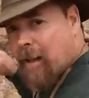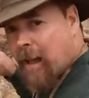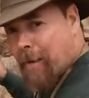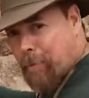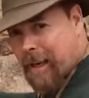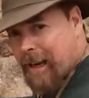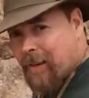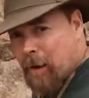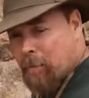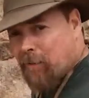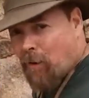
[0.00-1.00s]
I've been in
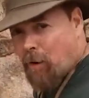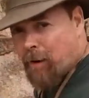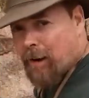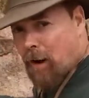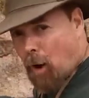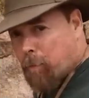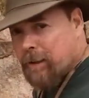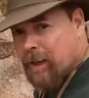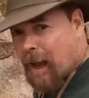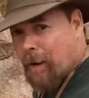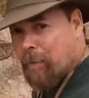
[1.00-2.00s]
there before and it
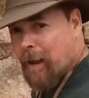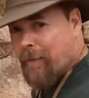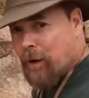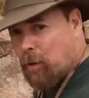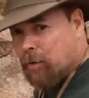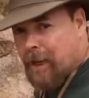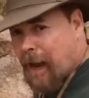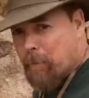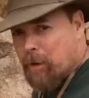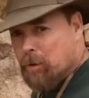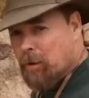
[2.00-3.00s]
opens up, and the old
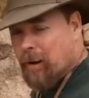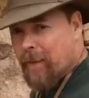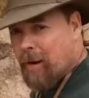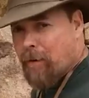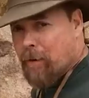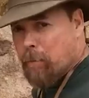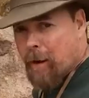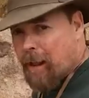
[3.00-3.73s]
timers were in there on their